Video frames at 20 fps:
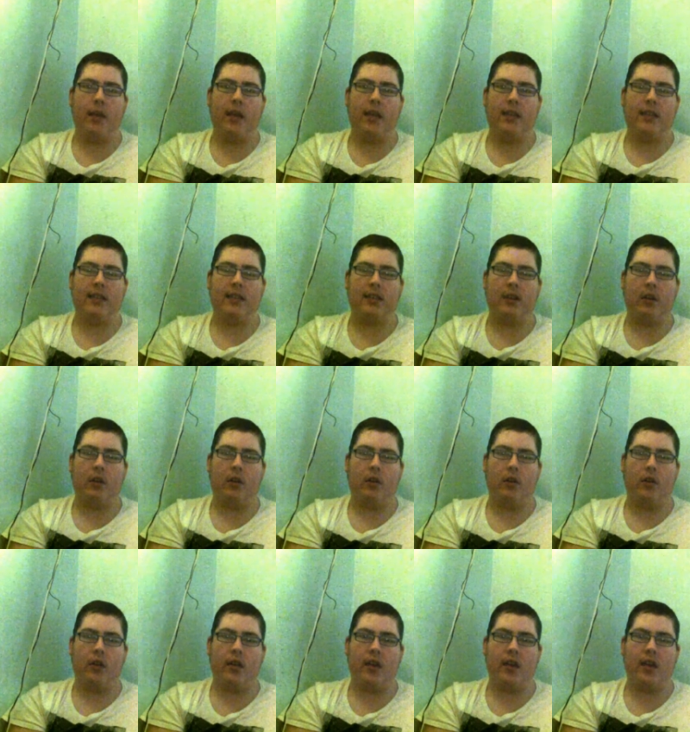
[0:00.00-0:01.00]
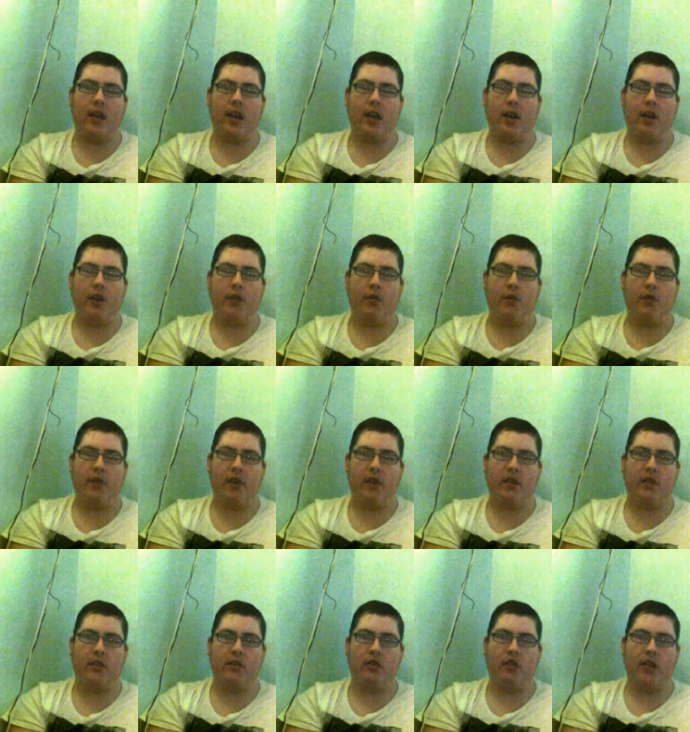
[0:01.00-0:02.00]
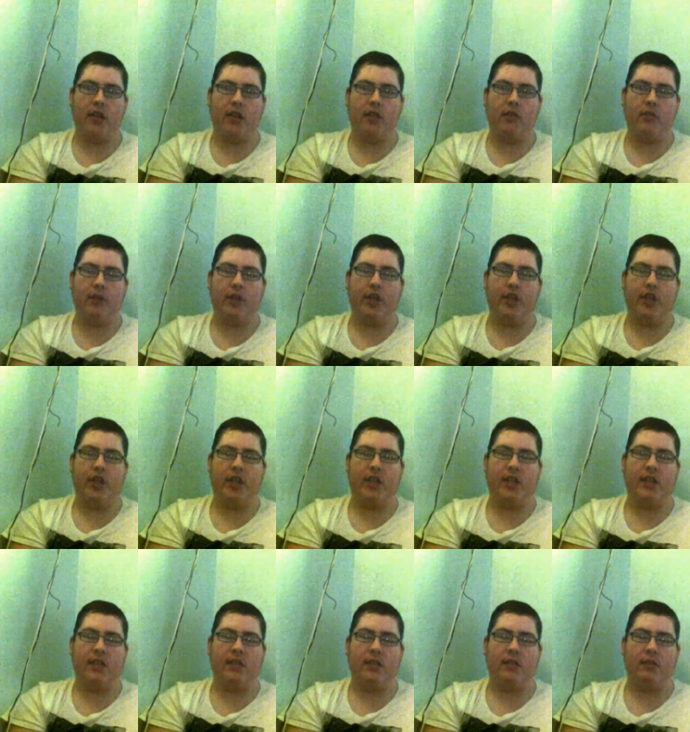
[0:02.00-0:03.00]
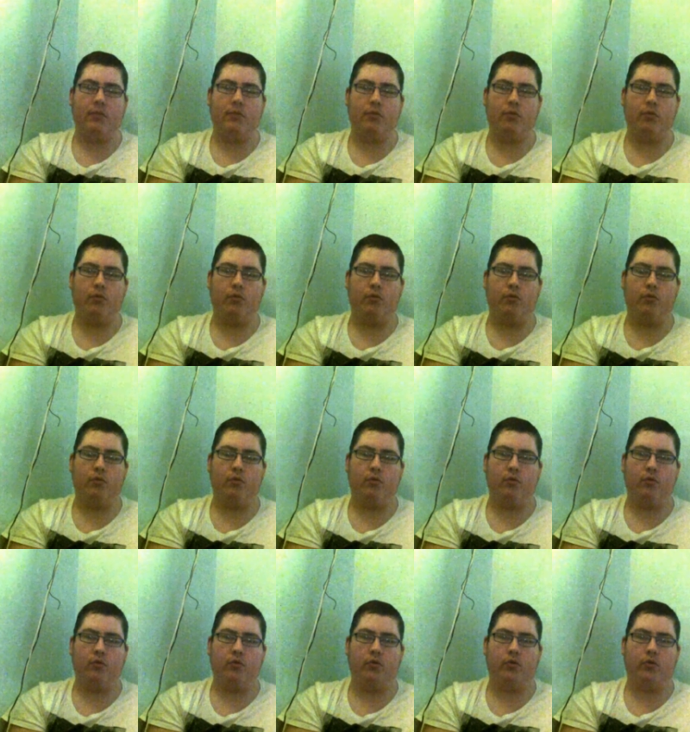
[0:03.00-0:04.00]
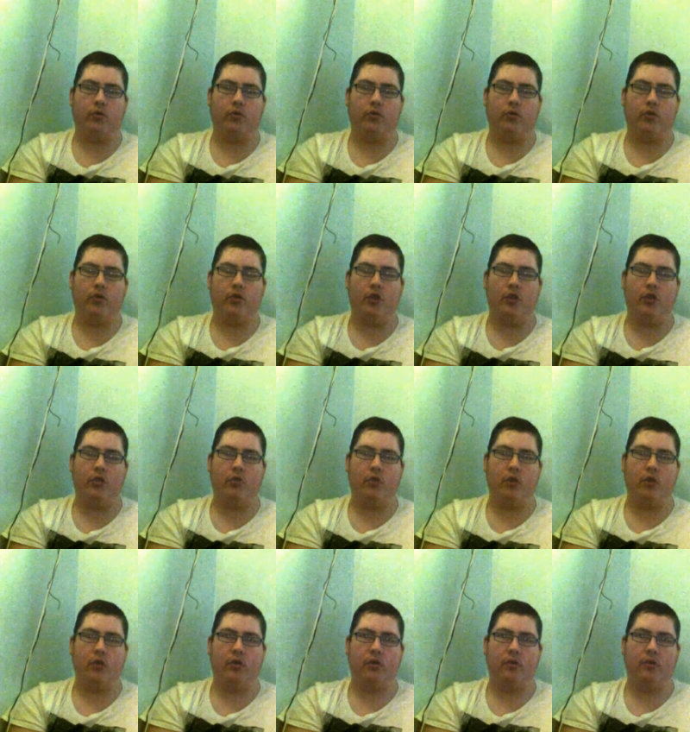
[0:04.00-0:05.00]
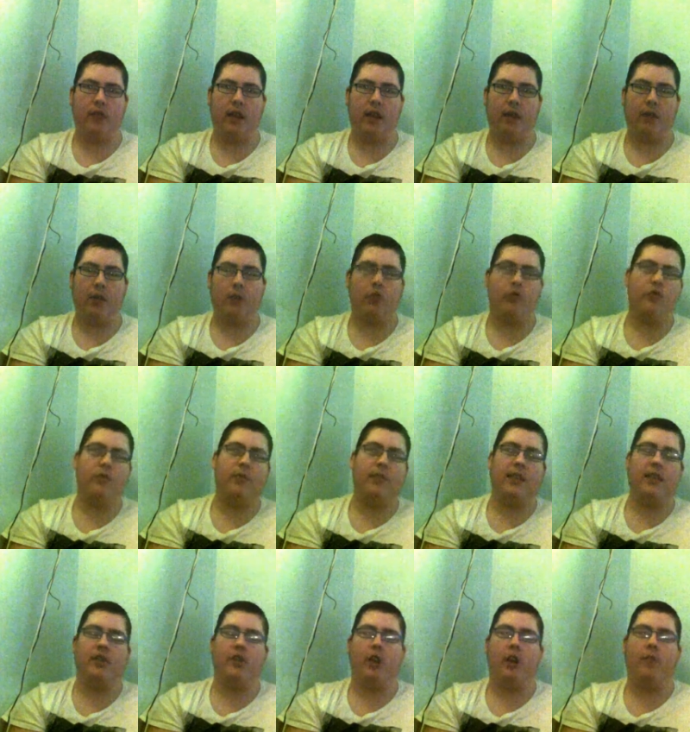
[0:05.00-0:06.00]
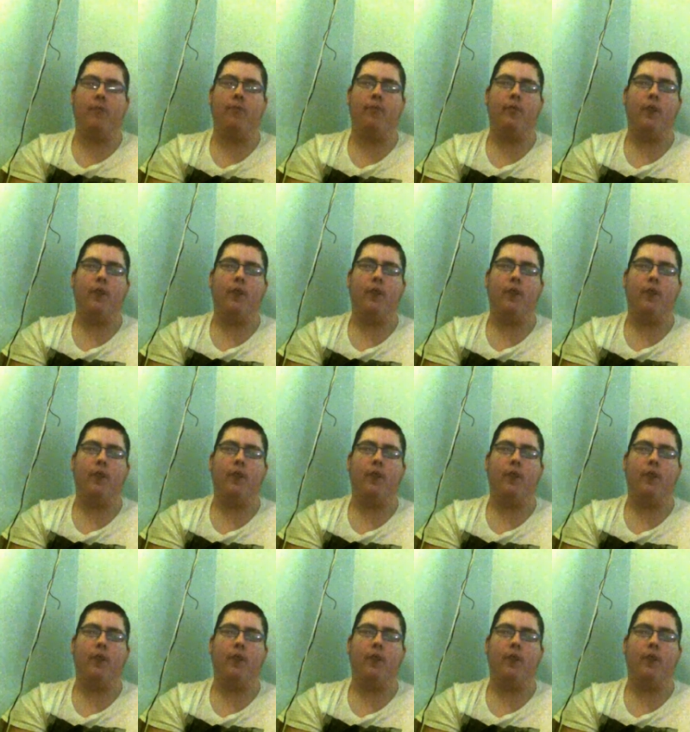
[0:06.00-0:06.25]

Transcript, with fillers: It's on the Universal channel, which is 112 or something, I'm not 100% sure.